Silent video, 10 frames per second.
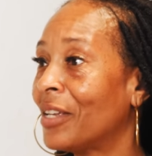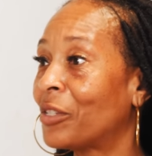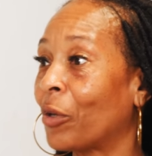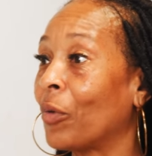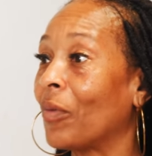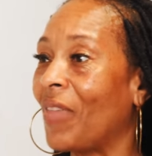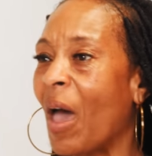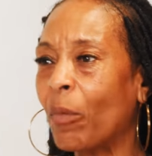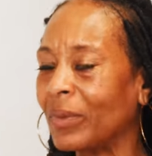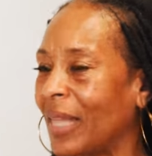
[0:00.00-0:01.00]
So
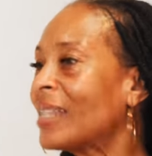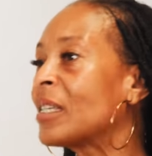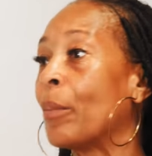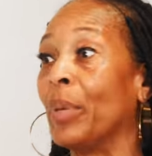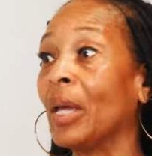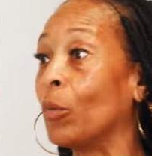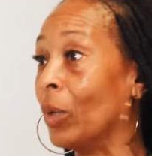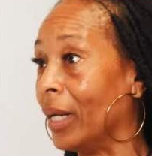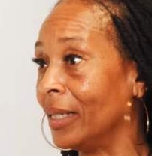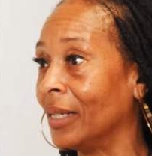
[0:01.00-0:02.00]
that's a big one,